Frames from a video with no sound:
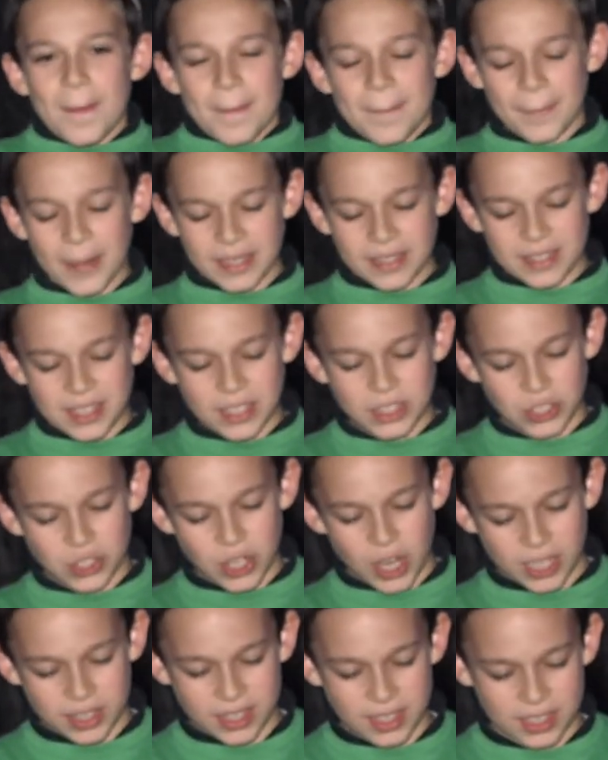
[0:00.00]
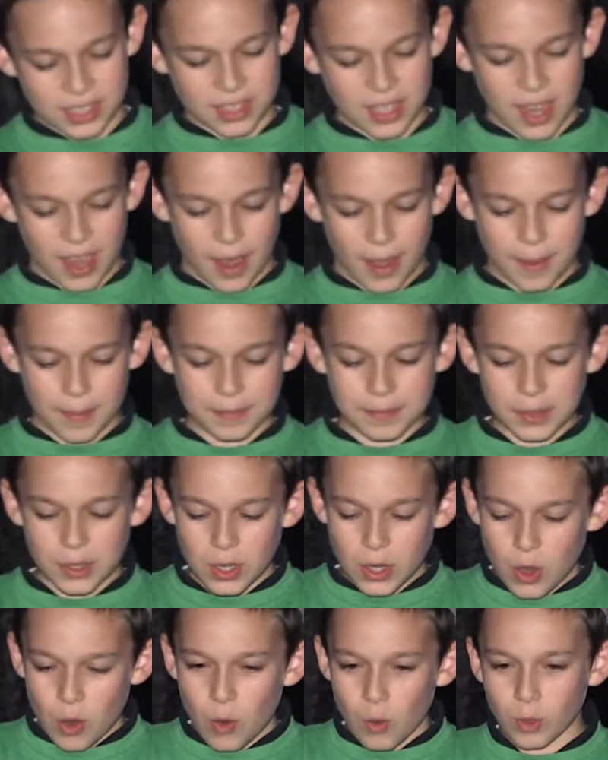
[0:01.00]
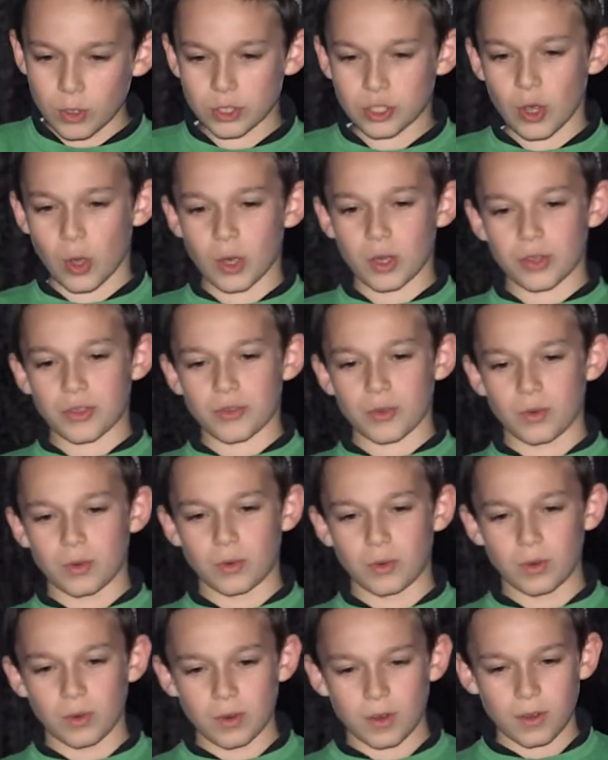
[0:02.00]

My teacher at this time was going through